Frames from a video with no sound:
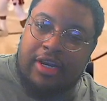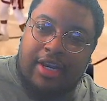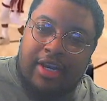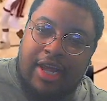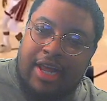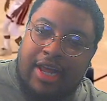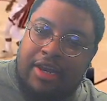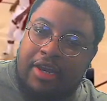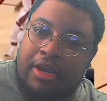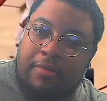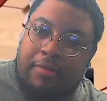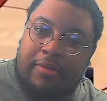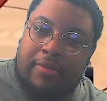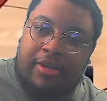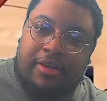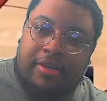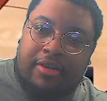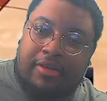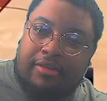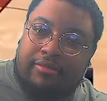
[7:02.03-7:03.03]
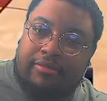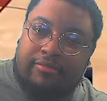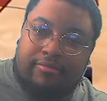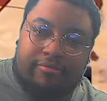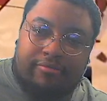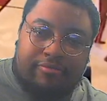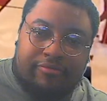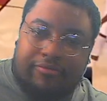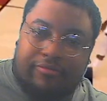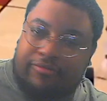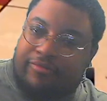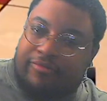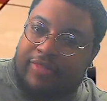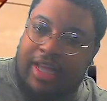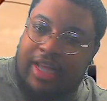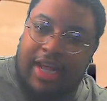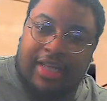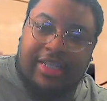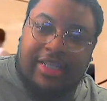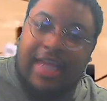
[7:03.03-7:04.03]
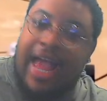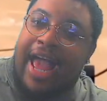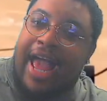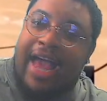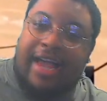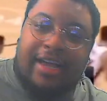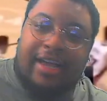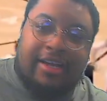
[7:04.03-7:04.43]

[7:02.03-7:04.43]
Goddamn it! Herro. Attack.